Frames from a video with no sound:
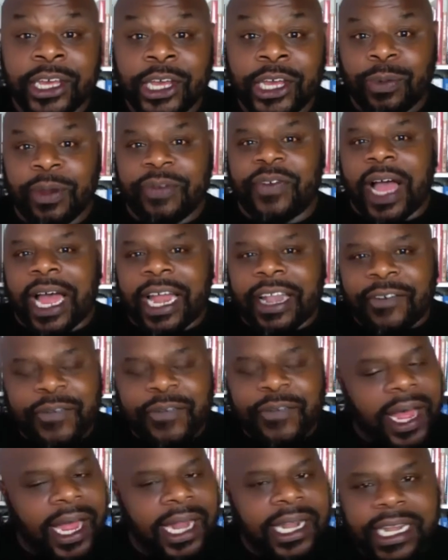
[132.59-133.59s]
We've got to
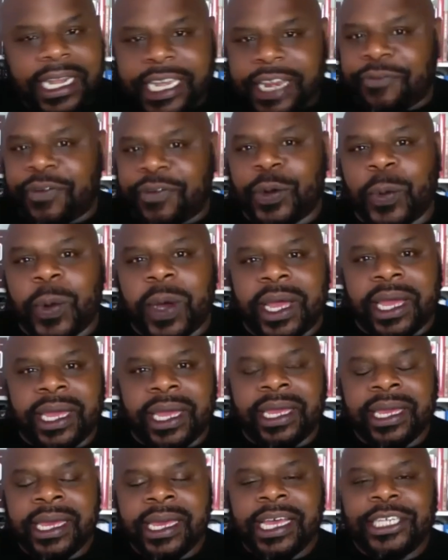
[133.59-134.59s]
find a different
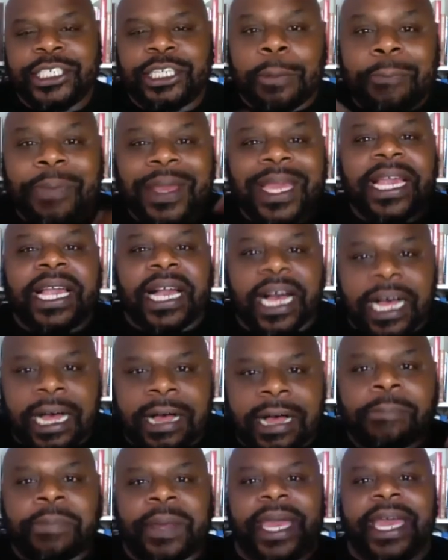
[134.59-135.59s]
way to
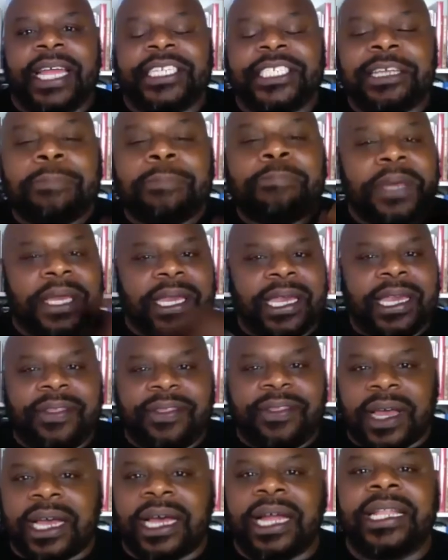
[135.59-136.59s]
become and to be
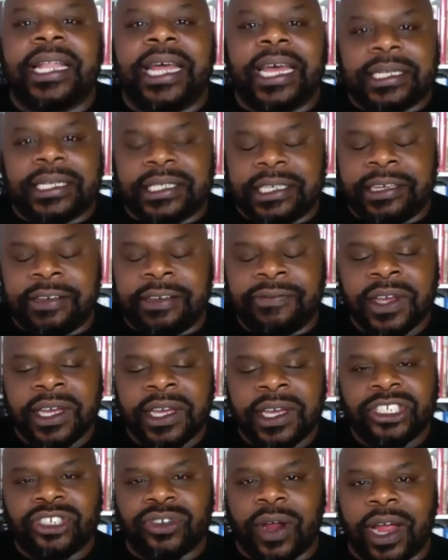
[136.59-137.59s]
the collective
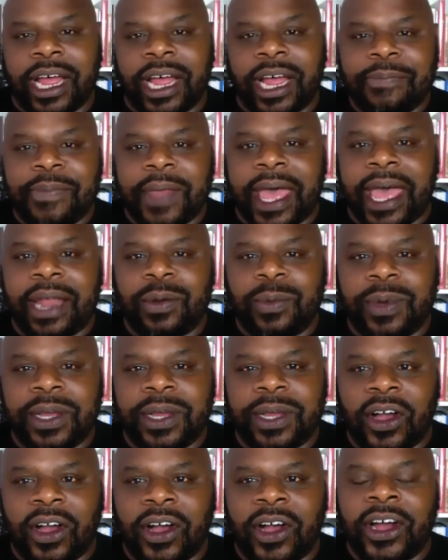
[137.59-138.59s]
tribe that we
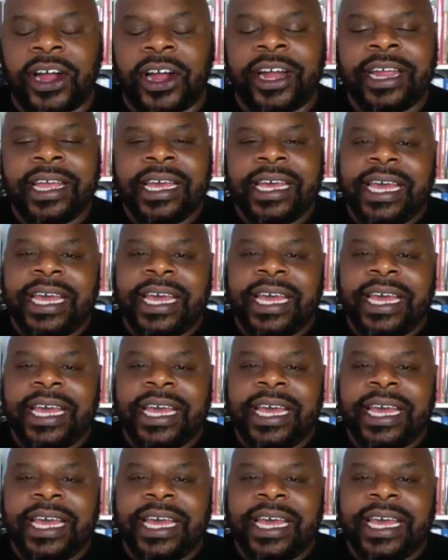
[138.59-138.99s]
are.